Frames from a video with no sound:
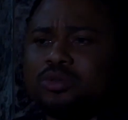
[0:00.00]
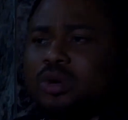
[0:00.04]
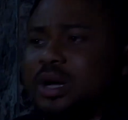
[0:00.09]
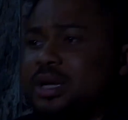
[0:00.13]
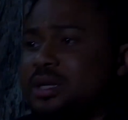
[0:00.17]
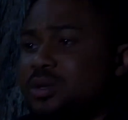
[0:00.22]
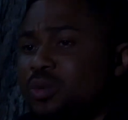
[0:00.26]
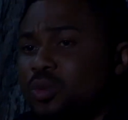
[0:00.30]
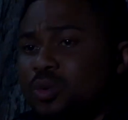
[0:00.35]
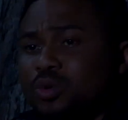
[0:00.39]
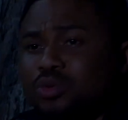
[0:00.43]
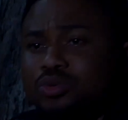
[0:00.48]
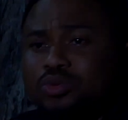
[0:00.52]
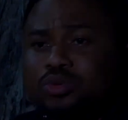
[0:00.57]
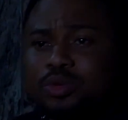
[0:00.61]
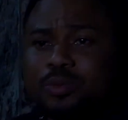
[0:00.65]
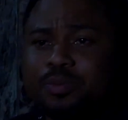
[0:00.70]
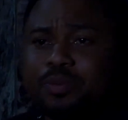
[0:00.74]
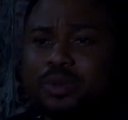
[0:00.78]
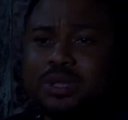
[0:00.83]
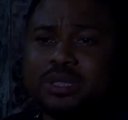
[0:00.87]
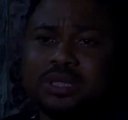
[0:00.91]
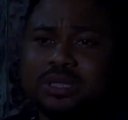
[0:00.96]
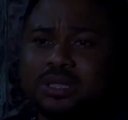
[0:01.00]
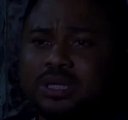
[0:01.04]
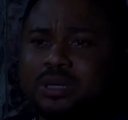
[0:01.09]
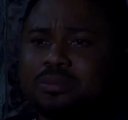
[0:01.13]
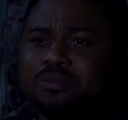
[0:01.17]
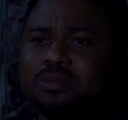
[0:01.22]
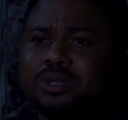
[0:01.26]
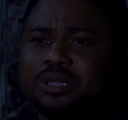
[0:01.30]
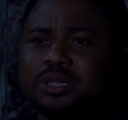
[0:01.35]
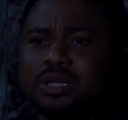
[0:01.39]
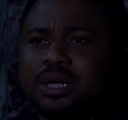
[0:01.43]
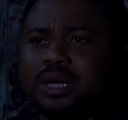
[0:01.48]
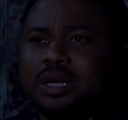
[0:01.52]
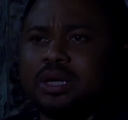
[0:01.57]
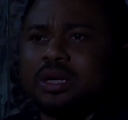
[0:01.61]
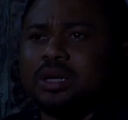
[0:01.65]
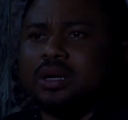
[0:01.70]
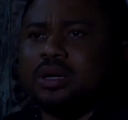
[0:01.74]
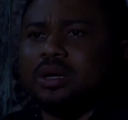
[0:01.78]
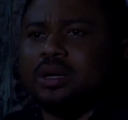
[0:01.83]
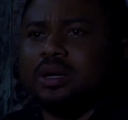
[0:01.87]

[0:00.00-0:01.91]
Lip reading: so I didn't want to repeat the same mistake.